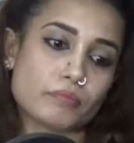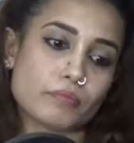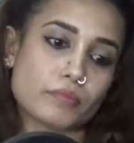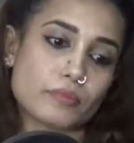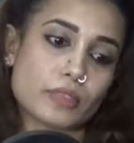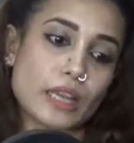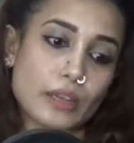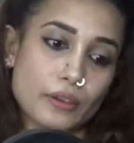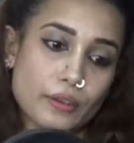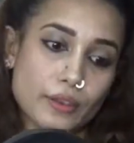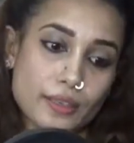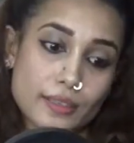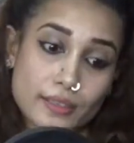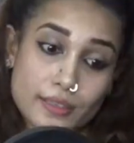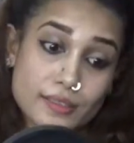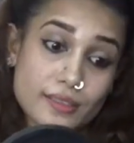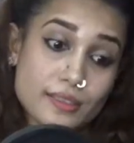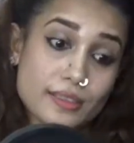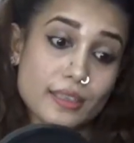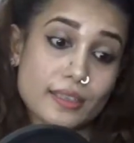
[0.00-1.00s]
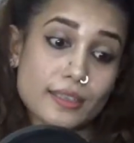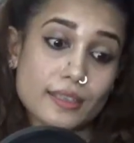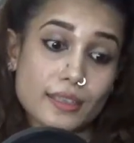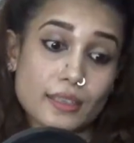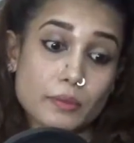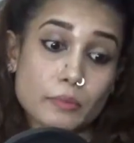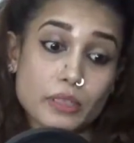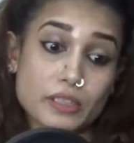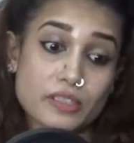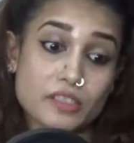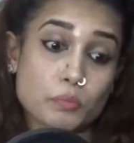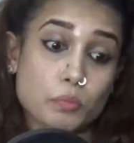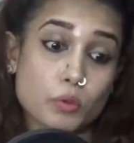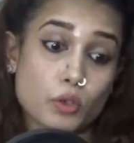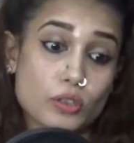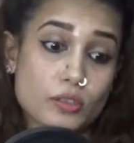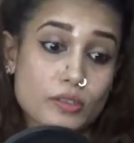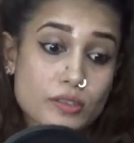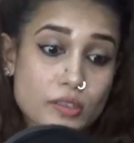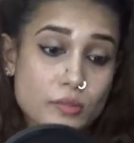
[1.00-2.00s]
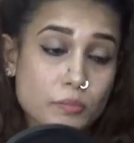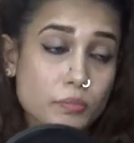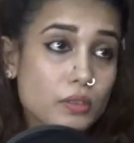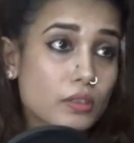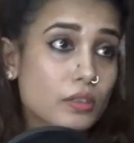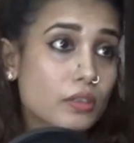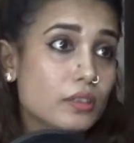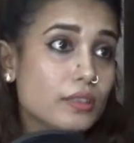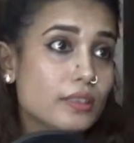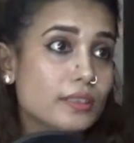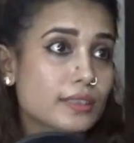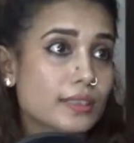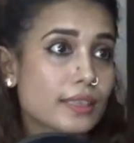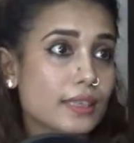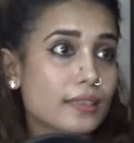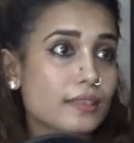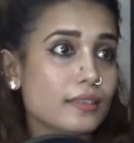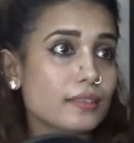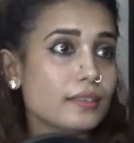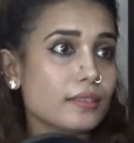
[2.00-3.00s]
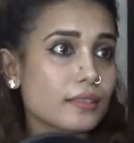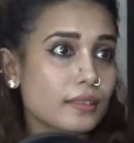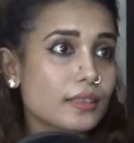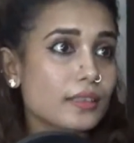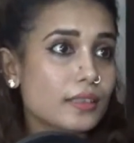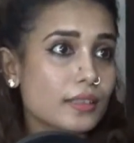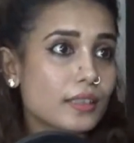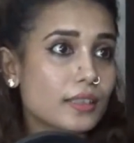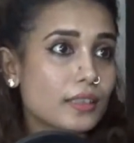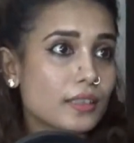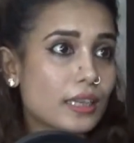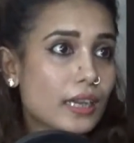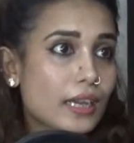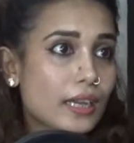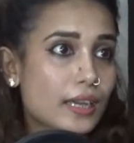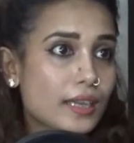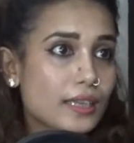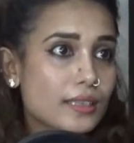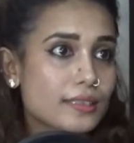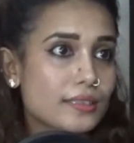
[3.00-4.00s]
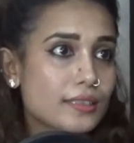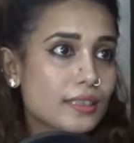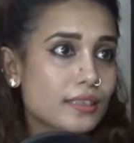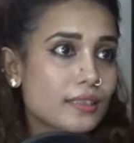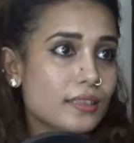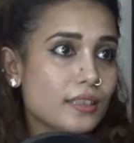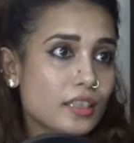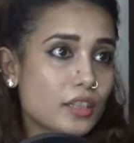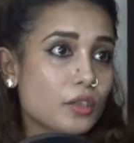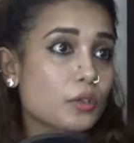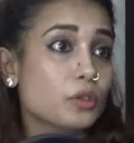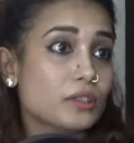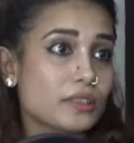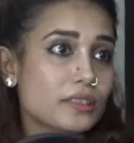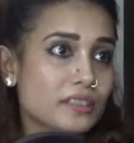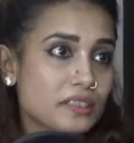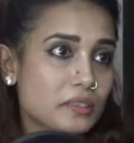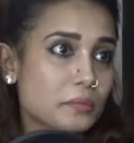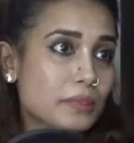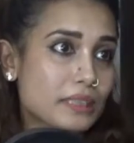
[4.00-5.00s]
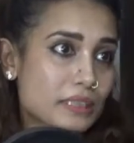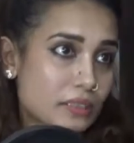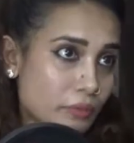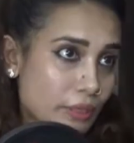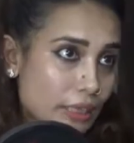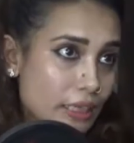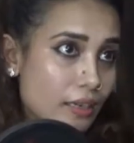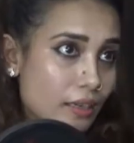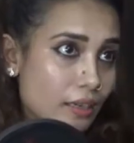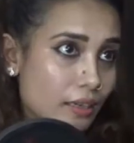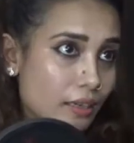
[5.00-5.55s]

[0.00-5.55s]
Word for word: mm, I I can say that I'm a responsible designer. I see the ecosystem as